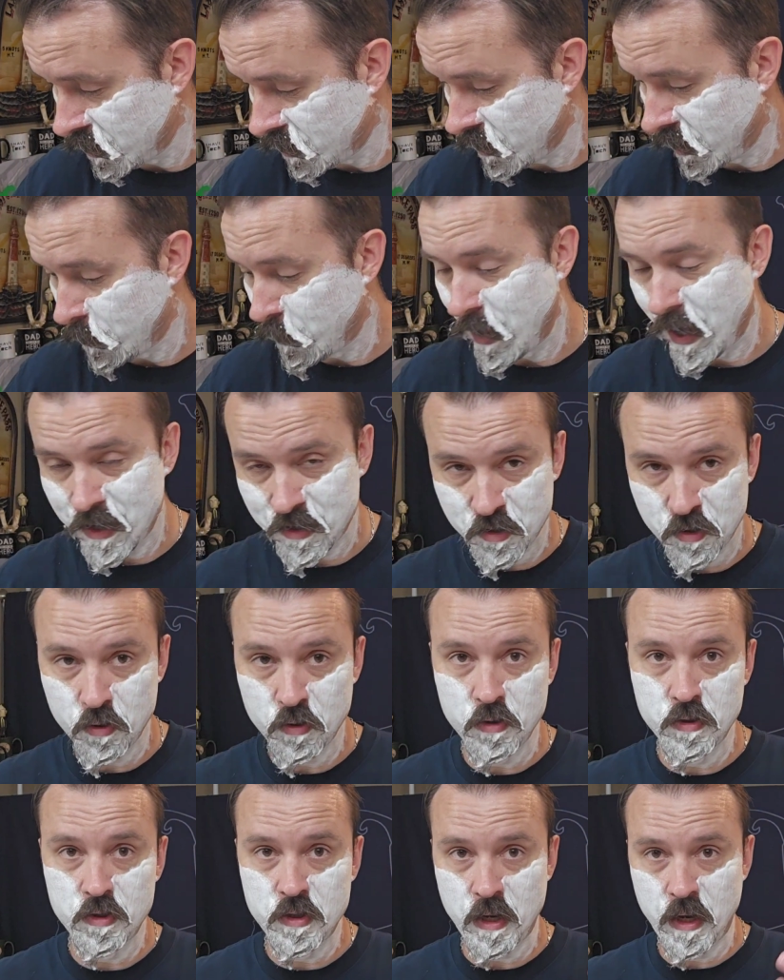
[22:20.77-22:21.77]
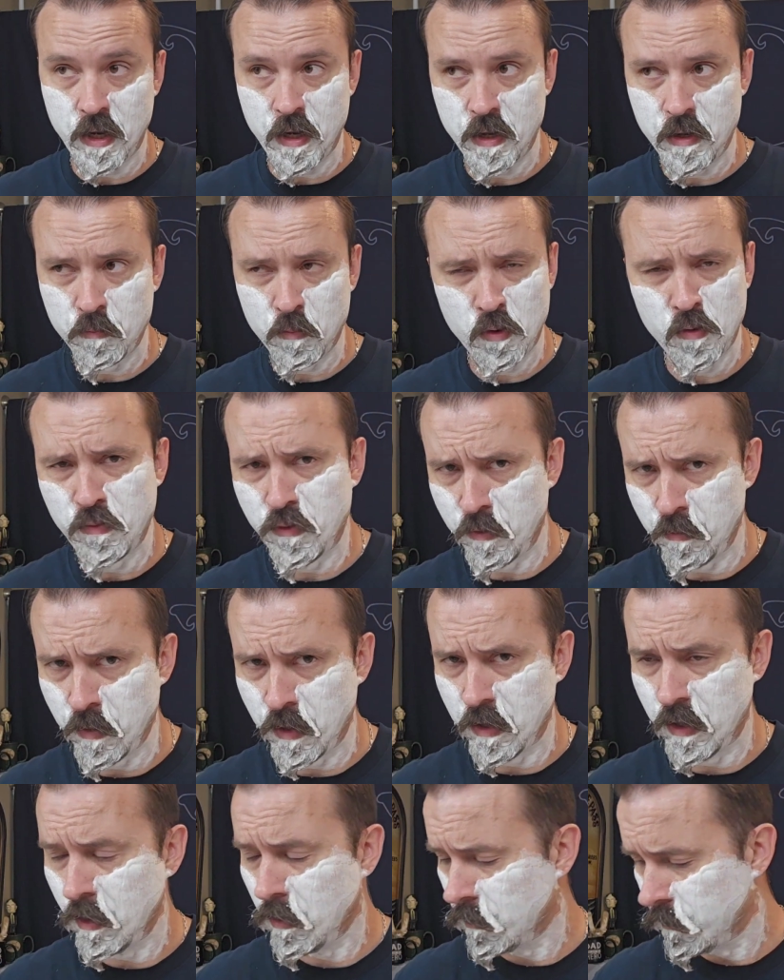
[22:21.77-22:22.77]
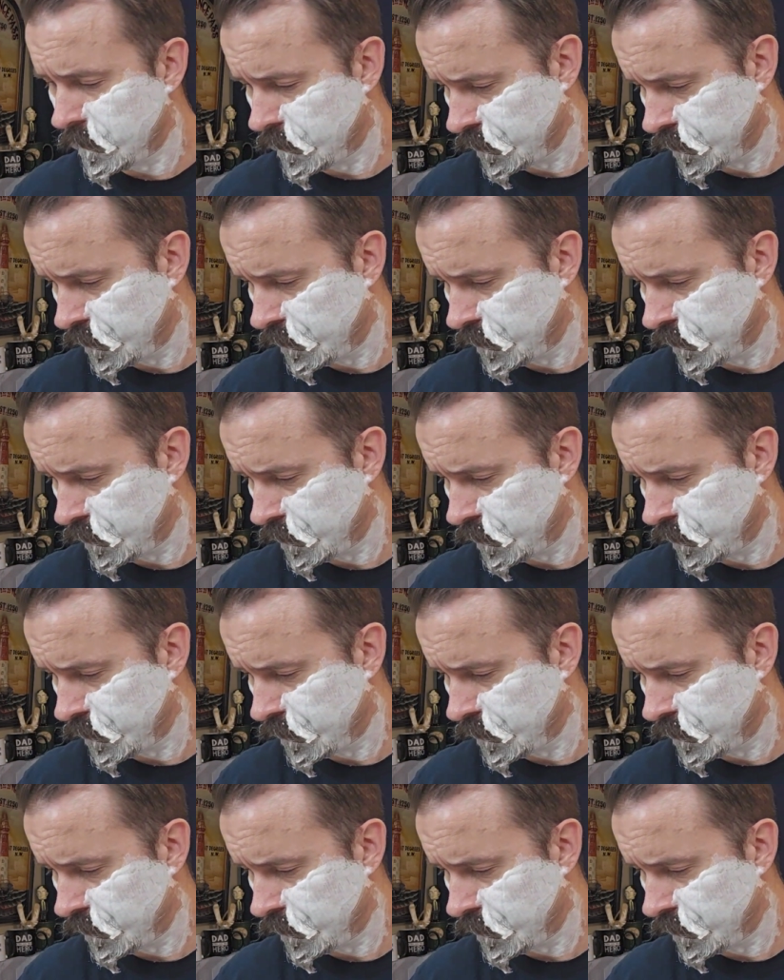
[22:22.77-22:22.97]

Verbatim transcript: it, like Pastures and Murphy and McNeil.